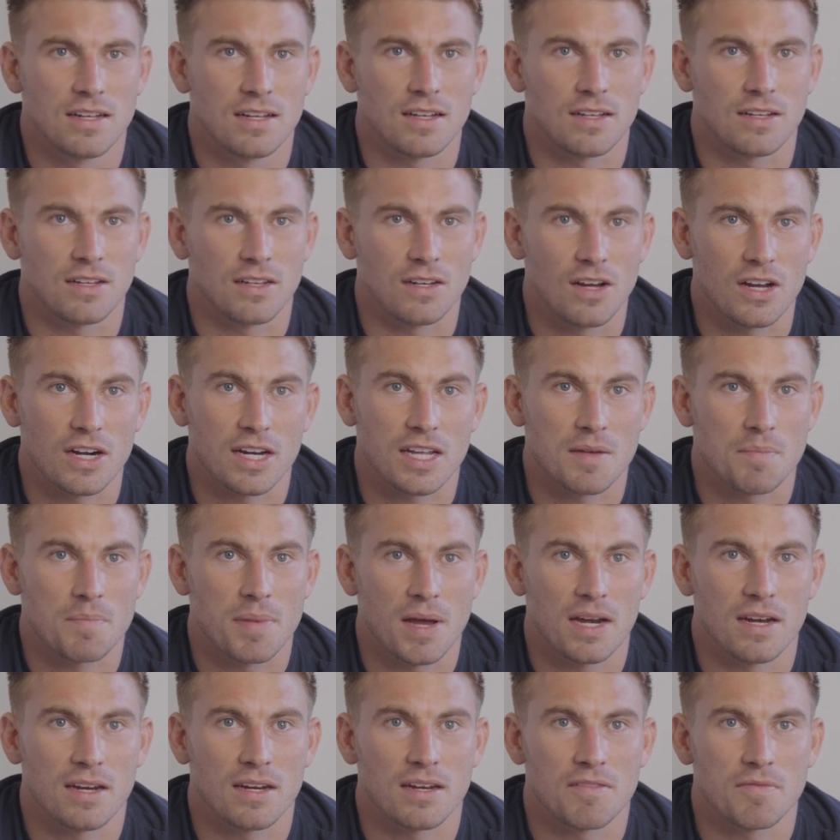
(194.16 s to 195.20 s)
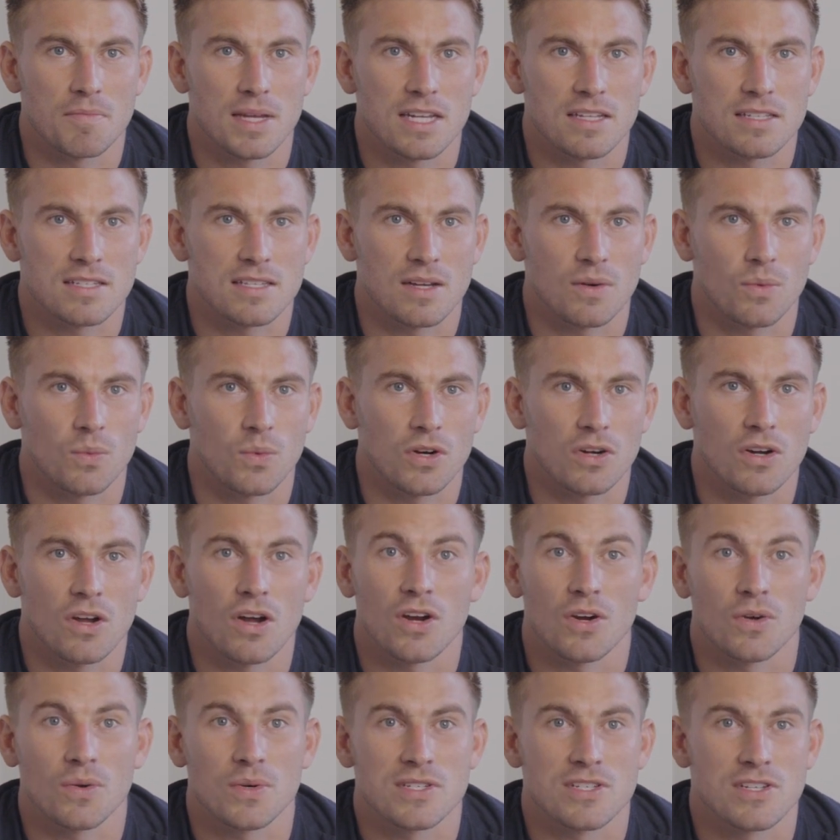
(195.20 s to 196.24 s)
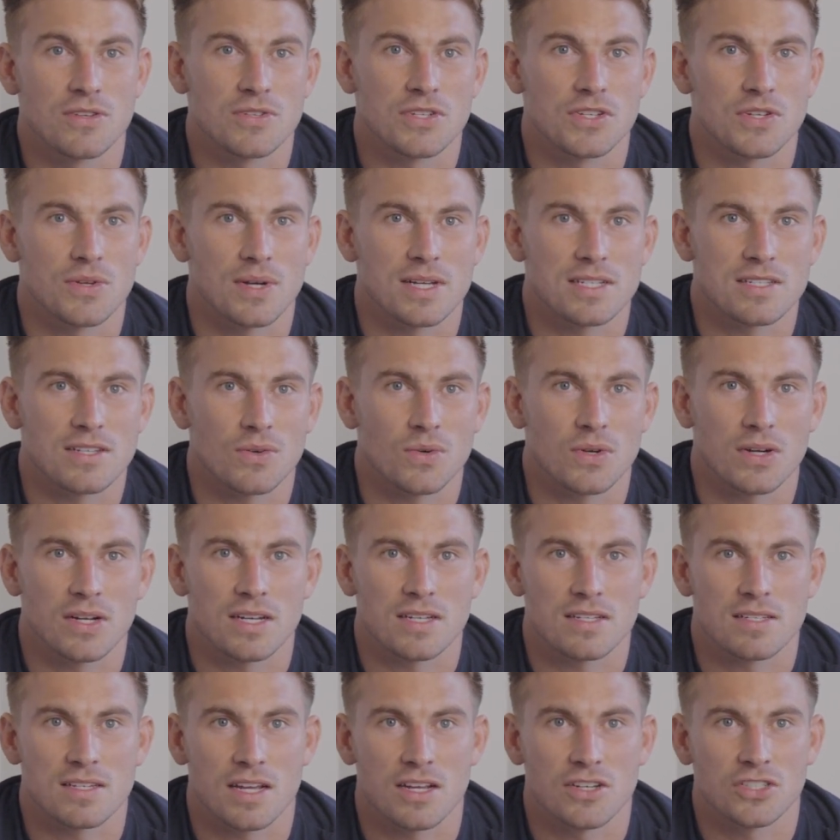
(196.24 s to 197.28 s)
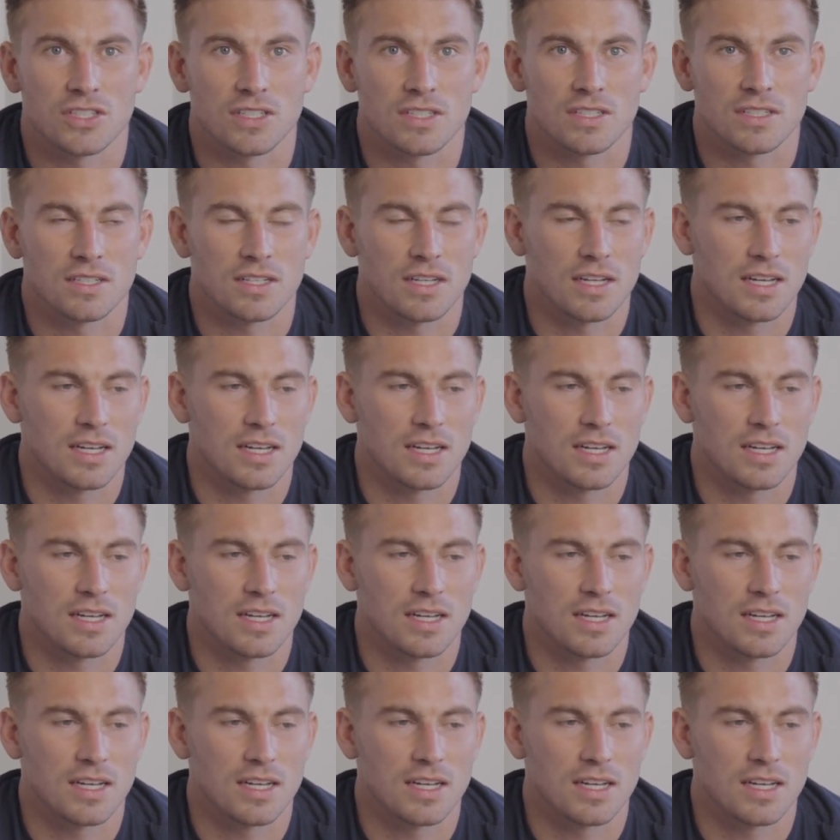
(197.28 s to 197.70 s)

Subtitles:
a lot of competitive minutes that we're not always used to as an organization.